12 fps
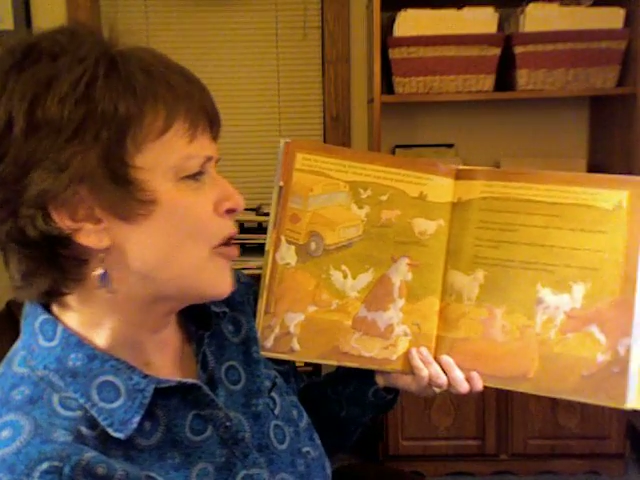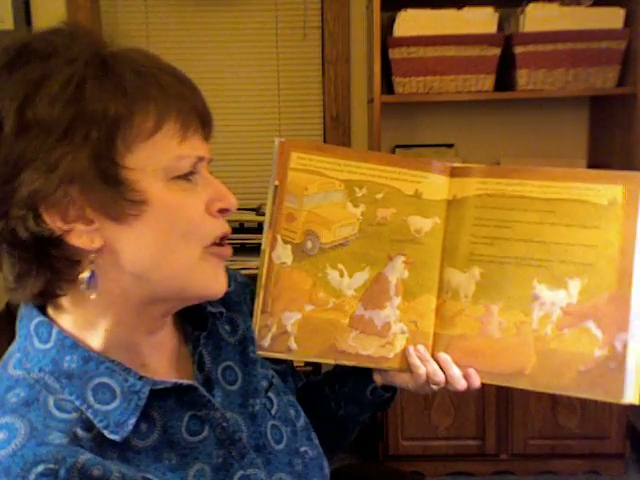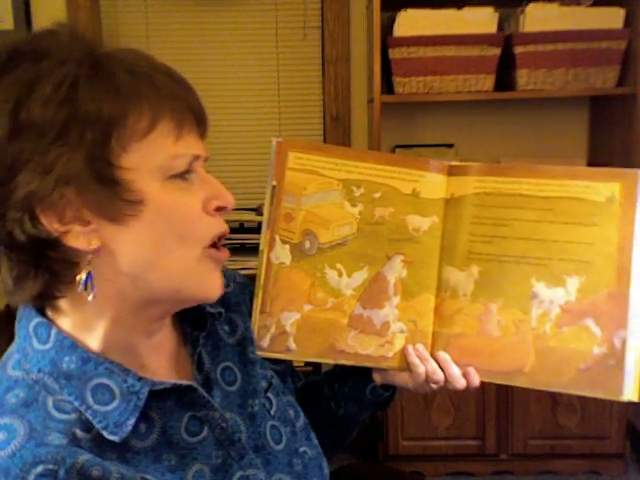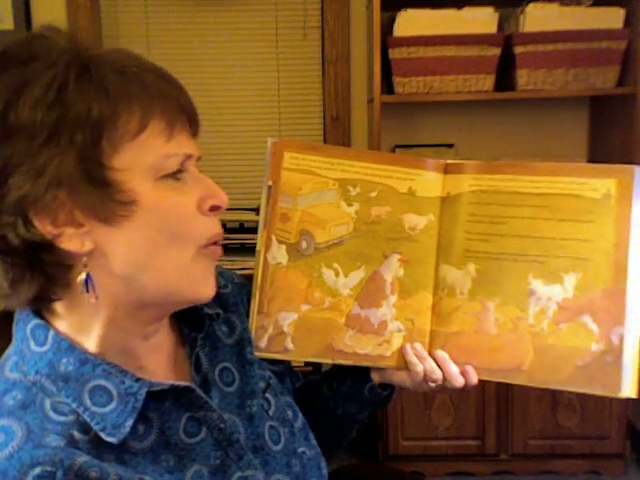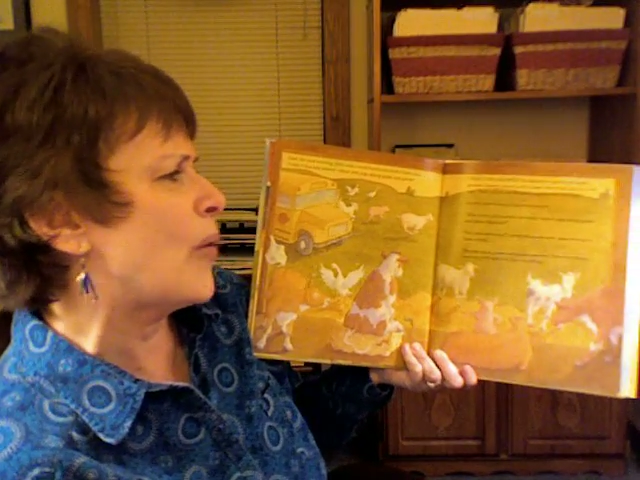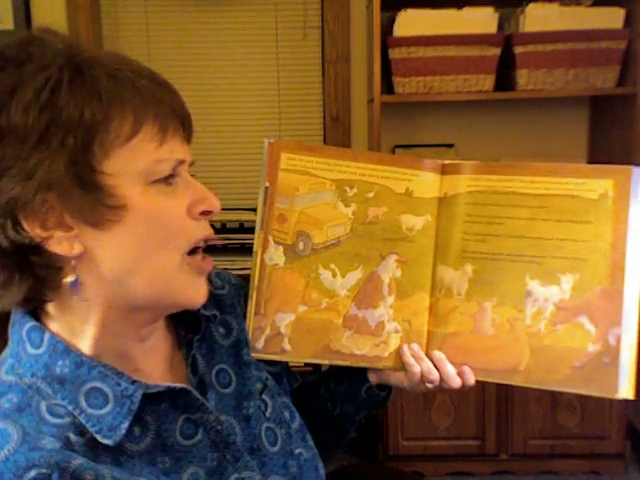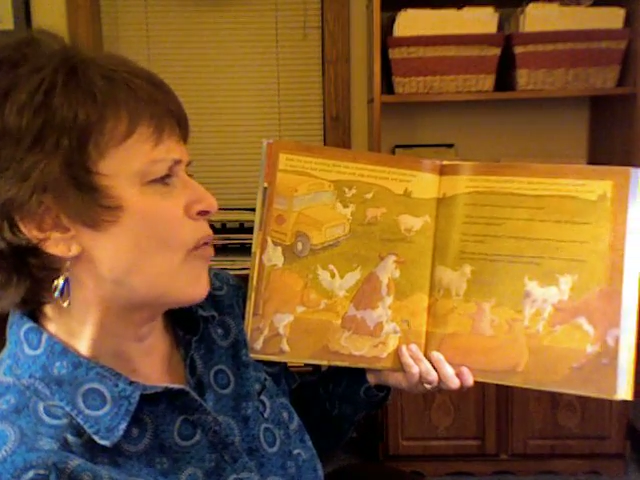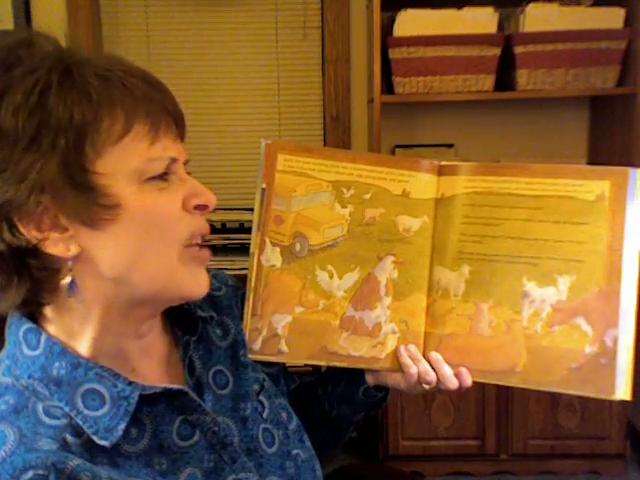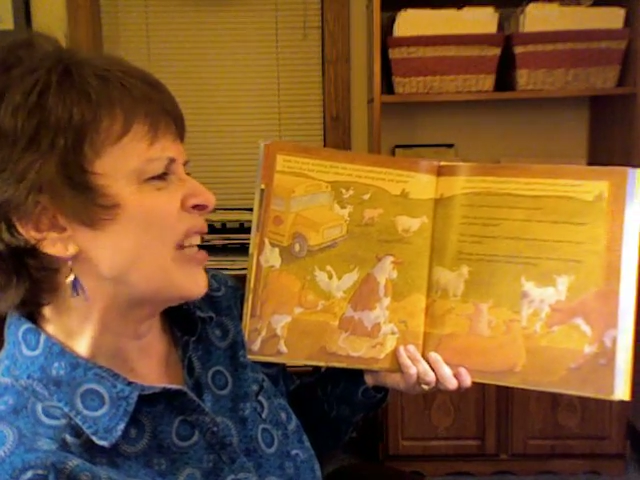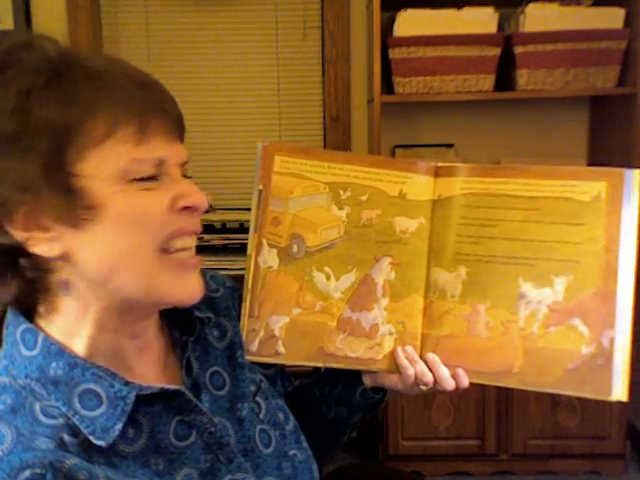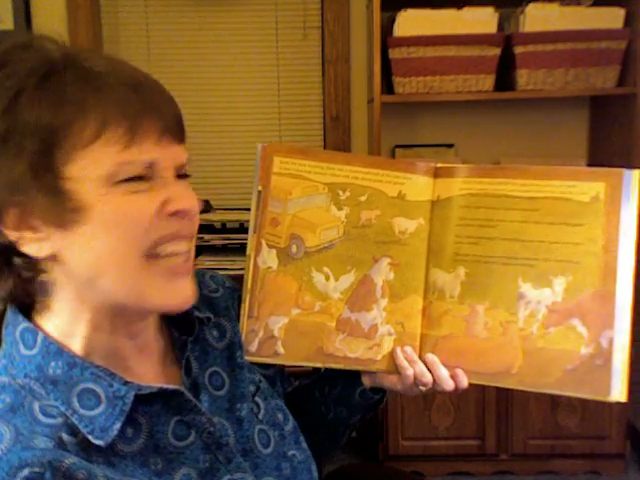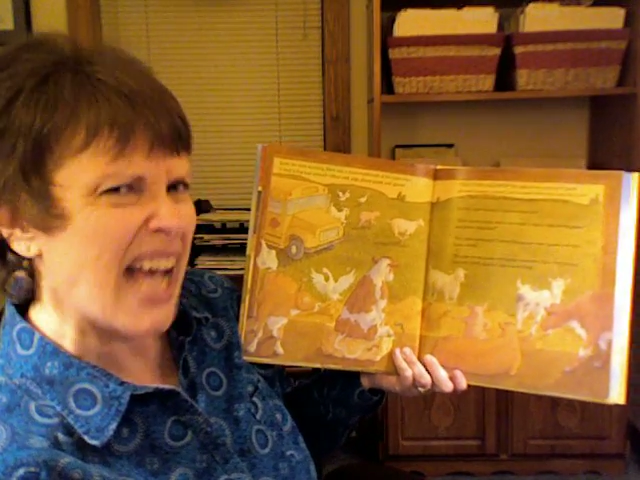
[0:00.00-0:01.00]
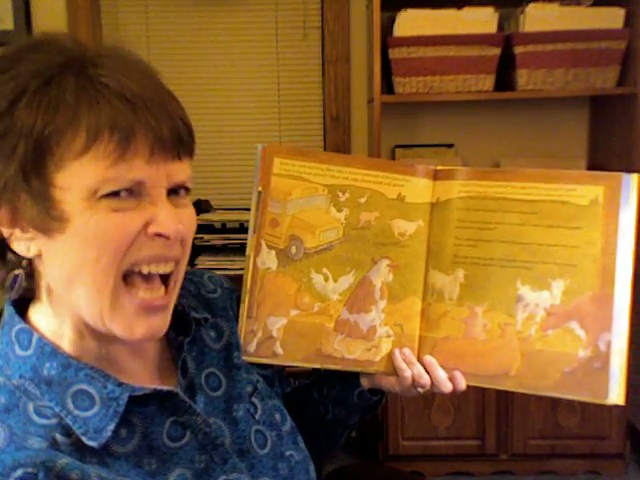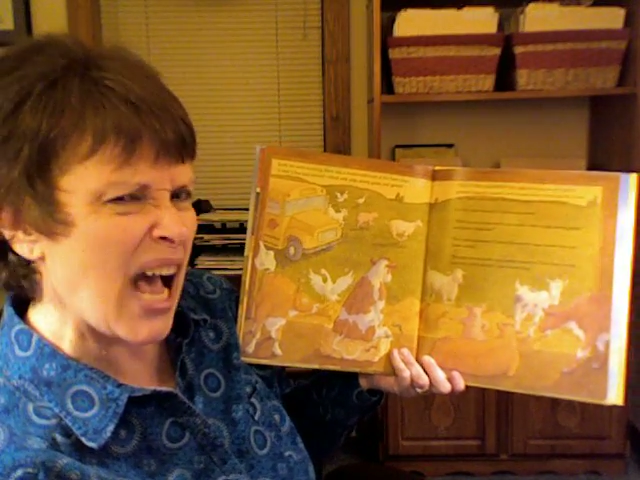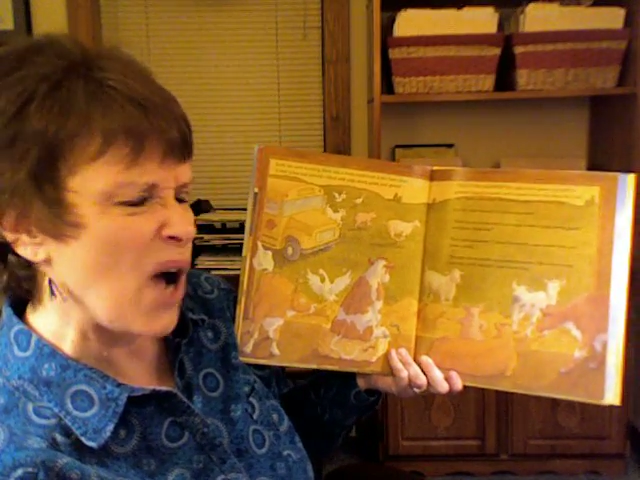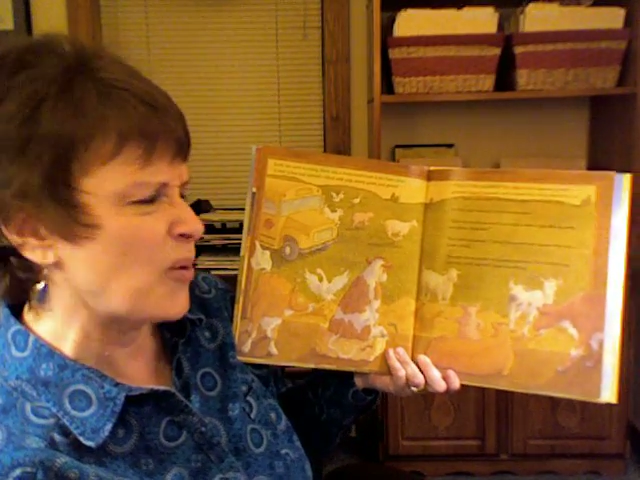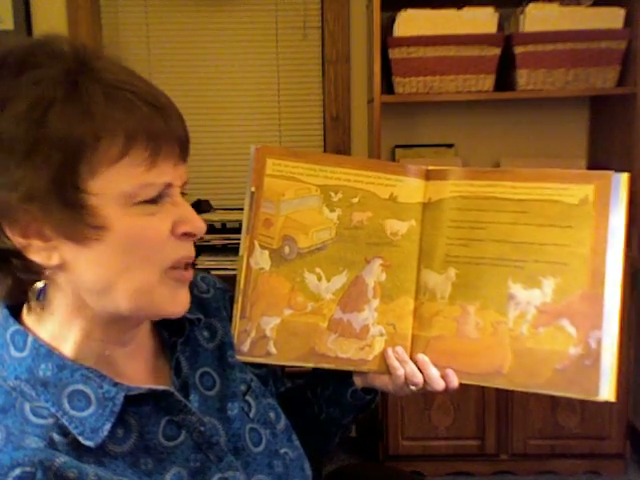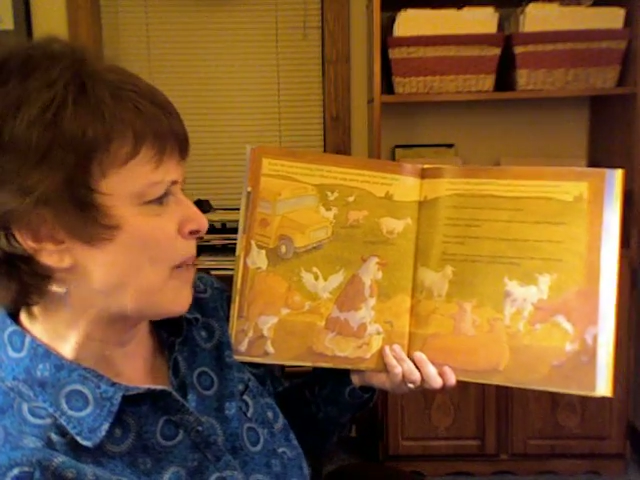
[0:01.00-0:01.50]
do you know we're not really
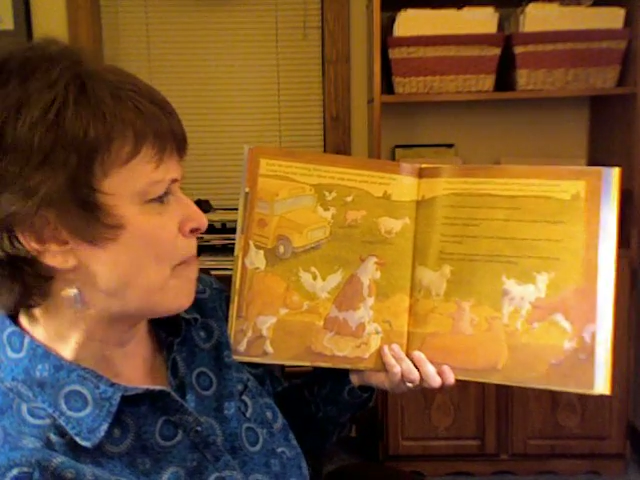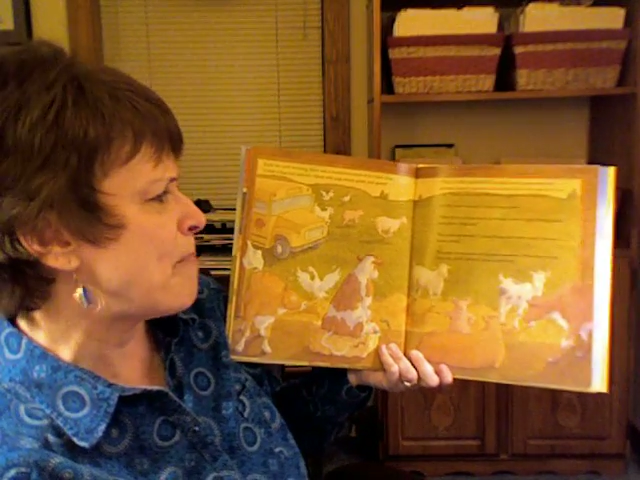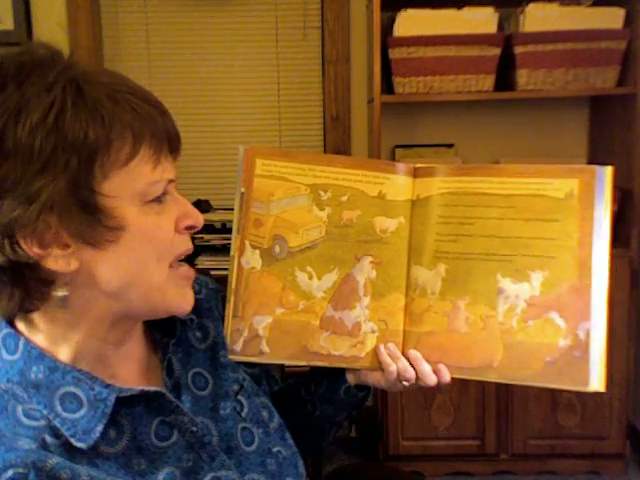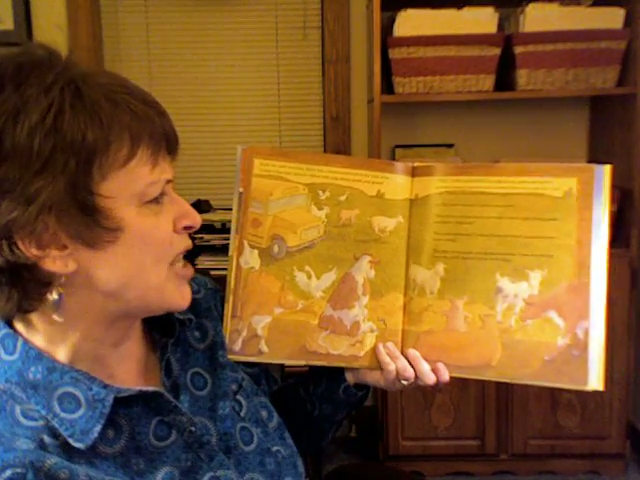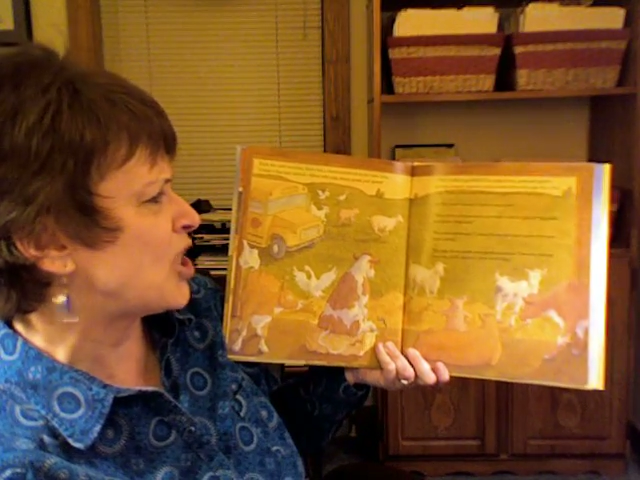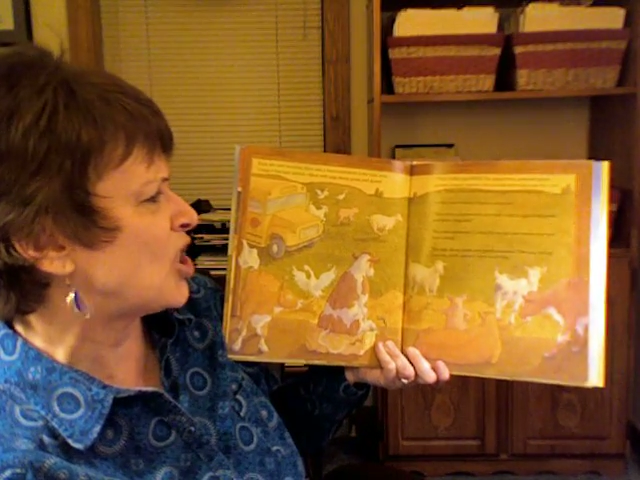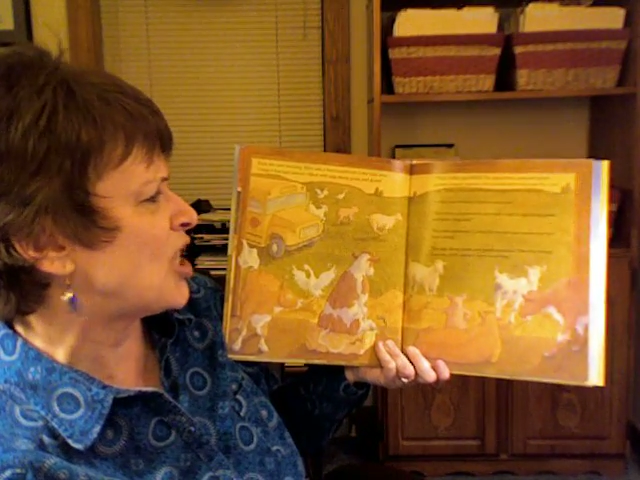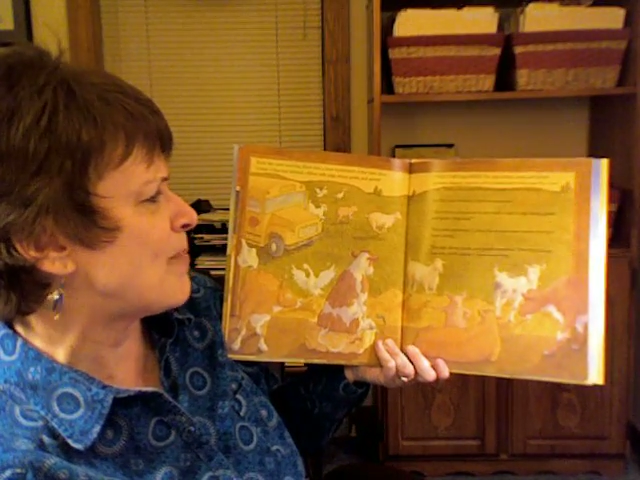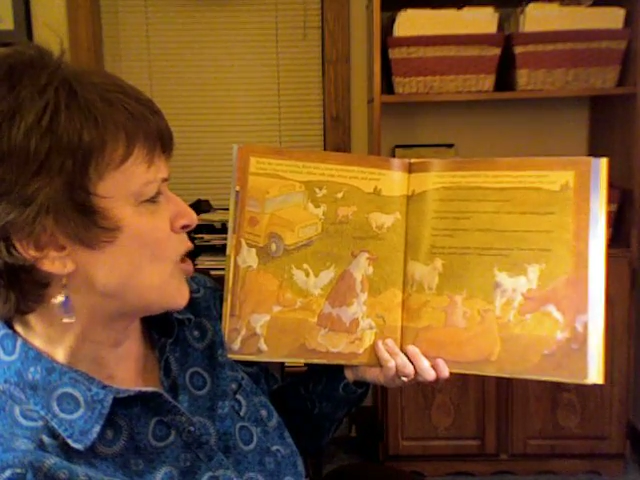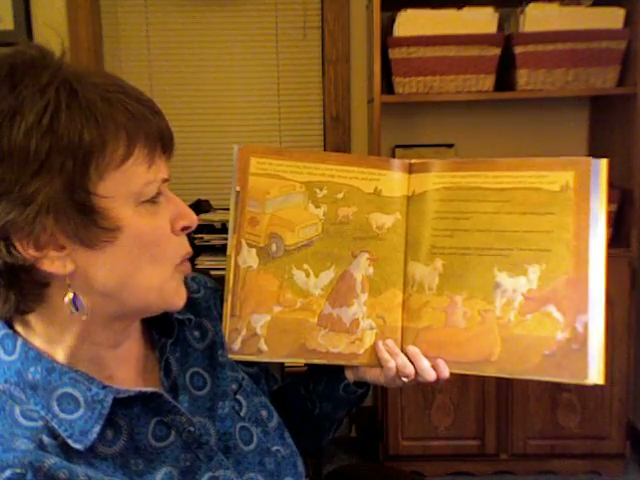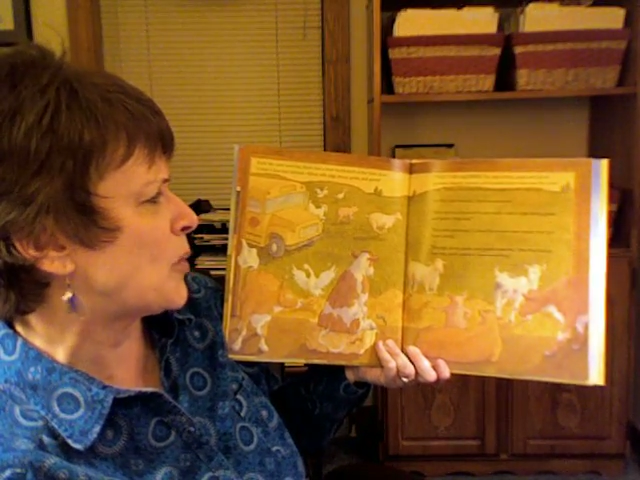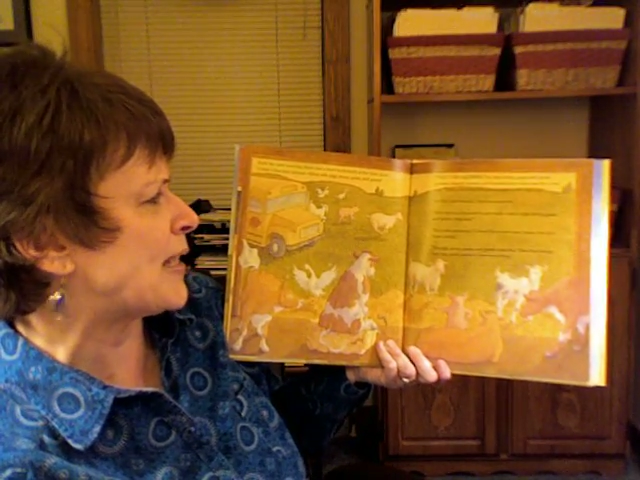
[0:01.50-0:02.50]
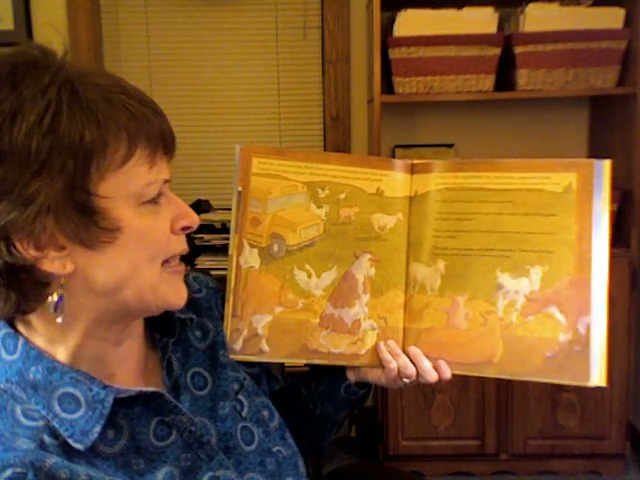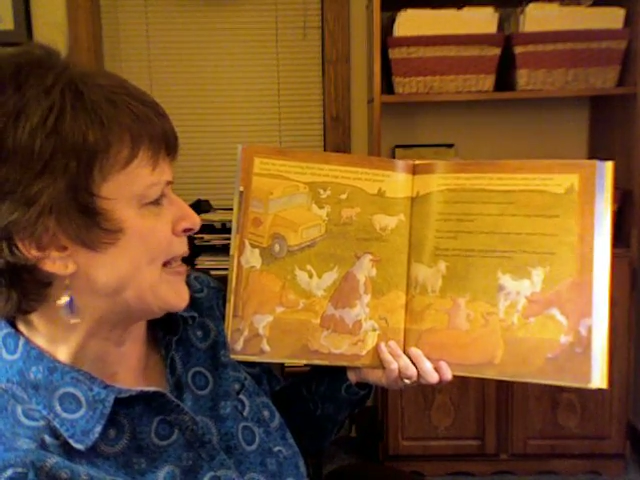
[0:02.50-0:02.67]
cows in pig, sheep, goats,